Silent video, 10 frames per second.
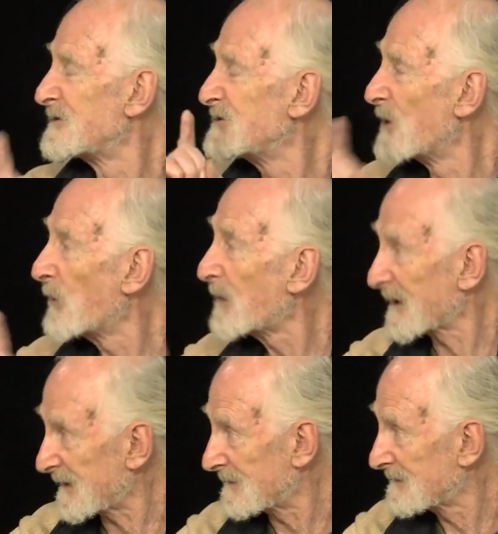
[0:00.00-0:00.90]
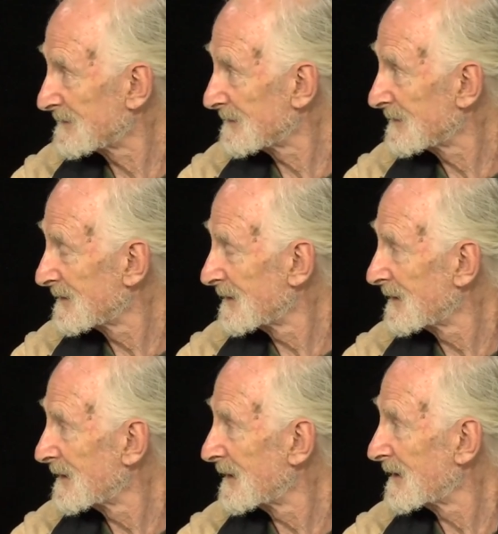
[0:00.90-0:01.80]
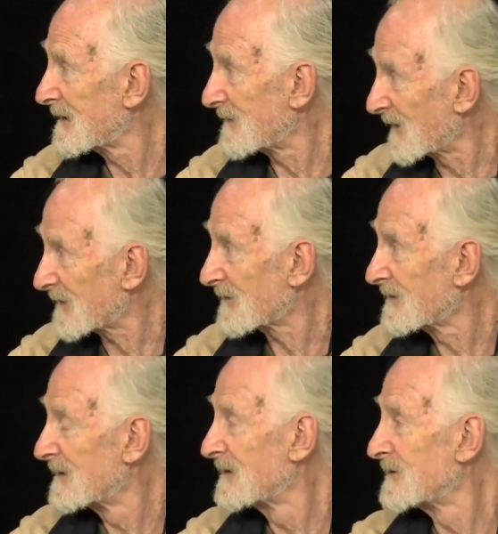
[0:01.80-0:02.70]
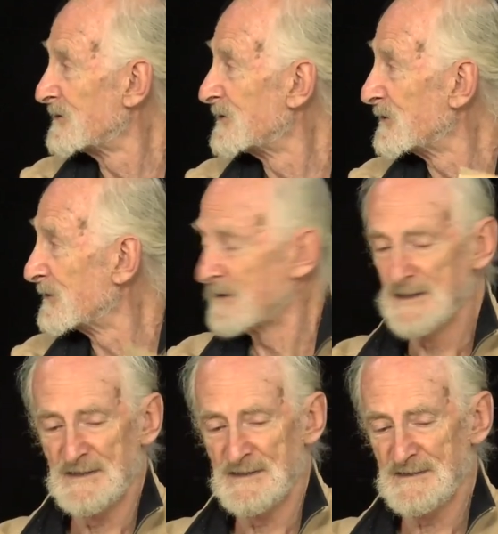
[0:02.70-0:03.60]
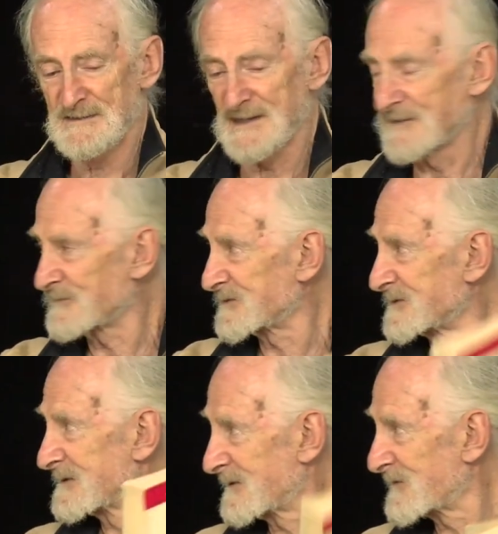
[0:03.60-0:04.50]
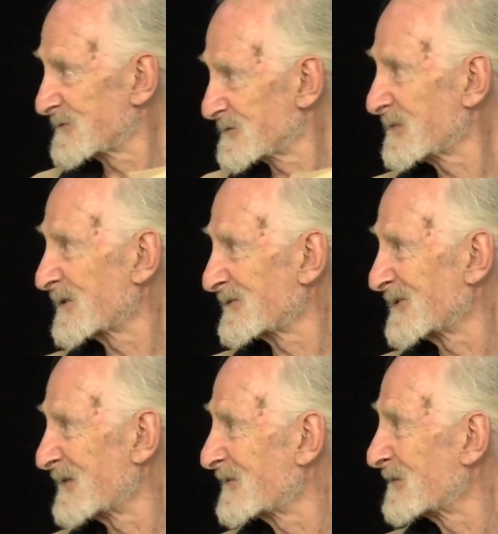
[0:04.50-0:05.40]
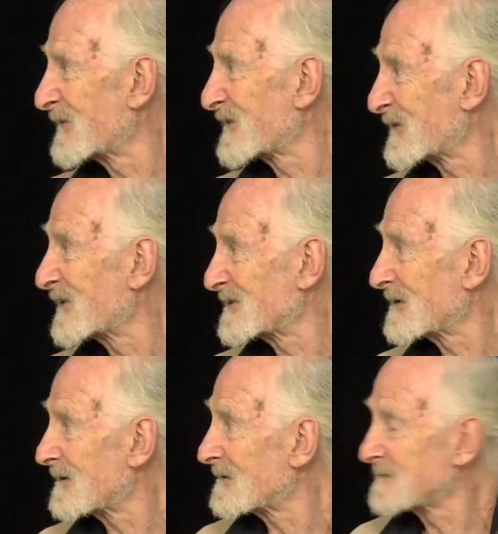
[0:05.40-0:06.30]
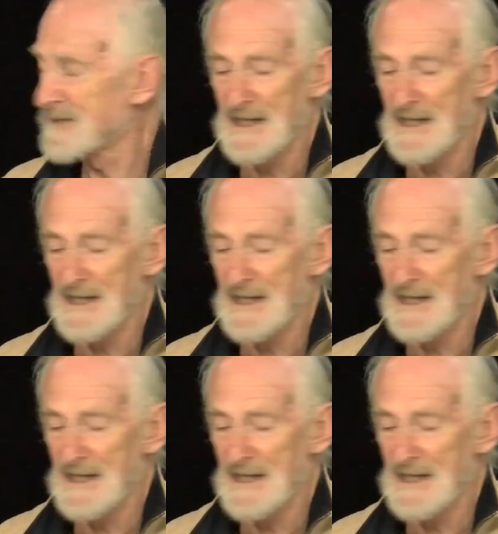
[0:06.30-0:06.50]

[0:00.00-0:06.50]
Nobody uh-huh. there knew that it was the first paragraph from A Farewell to Arms.